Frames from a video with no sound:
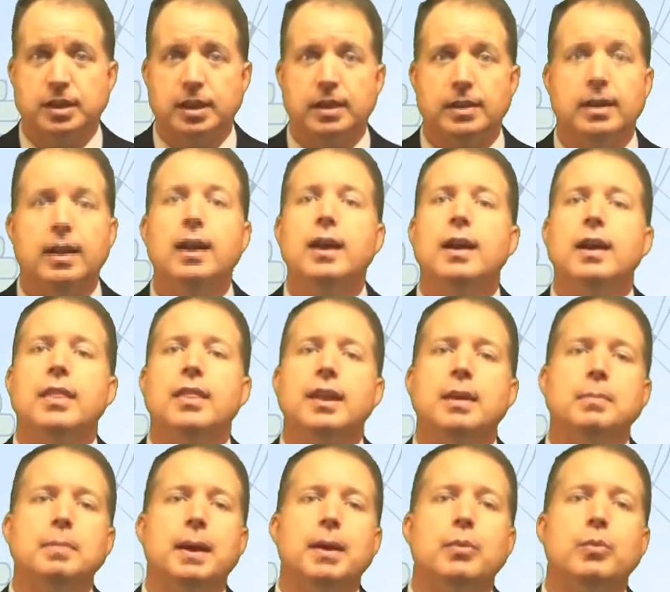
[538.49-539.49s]
and
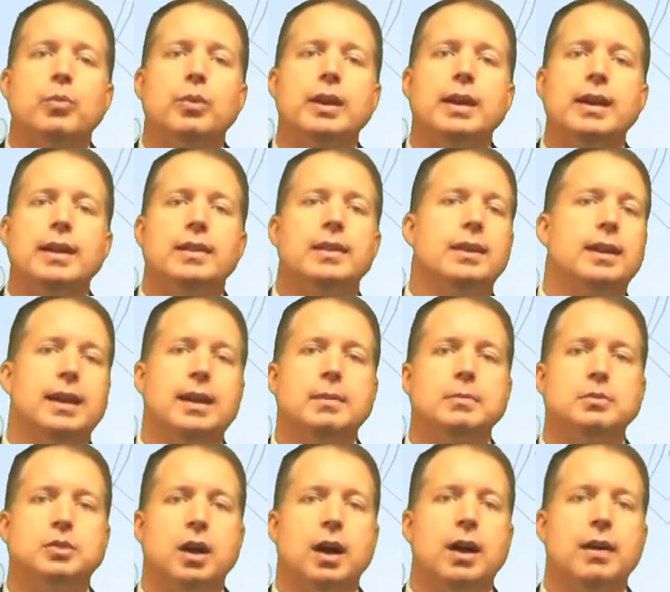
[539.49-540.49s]
then by reading the
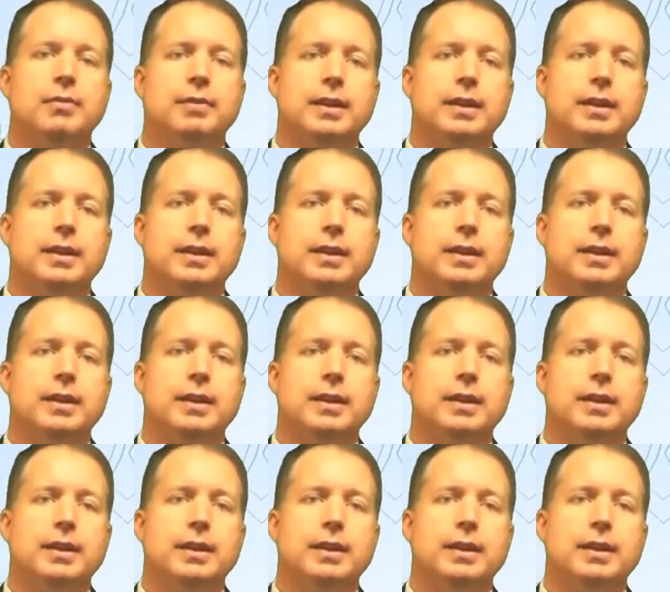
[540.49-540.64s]
names off